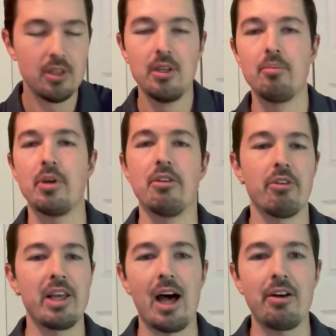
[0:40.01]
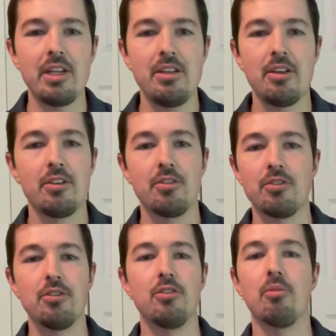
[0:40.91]
But in reality,
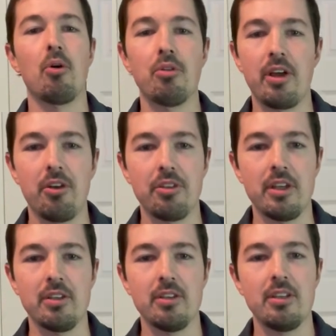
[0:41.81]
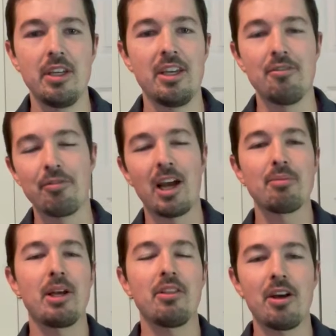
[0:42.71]
they're both healthy. In fact,
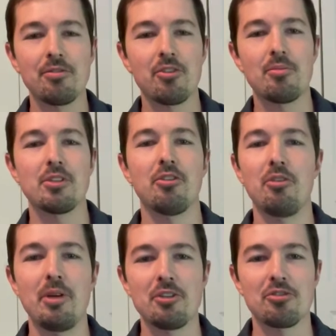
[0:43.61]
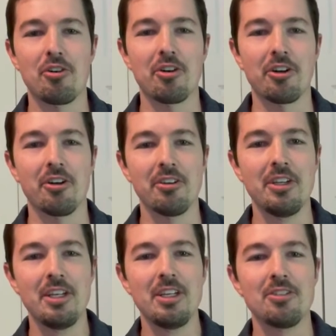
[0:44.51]
my left arm is a little bit stronger.
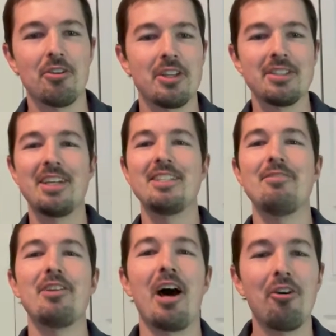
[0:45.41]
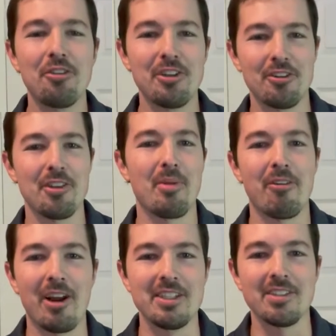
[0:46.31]
So I'd say it's even healthier than my
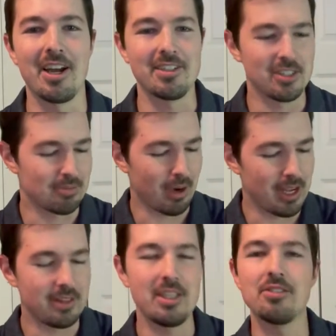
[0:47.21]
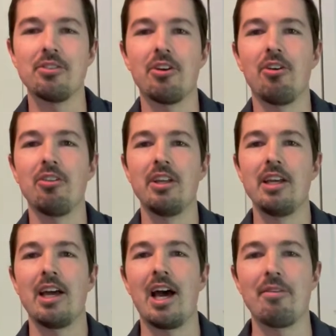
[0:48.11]
right side, despite these little
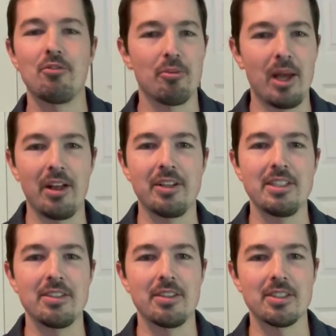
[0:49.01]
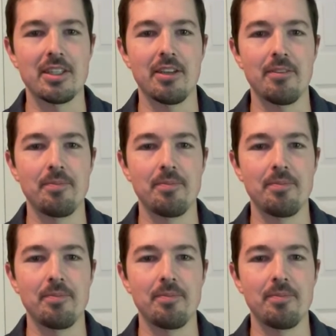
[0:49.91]
abnormalities on the skin.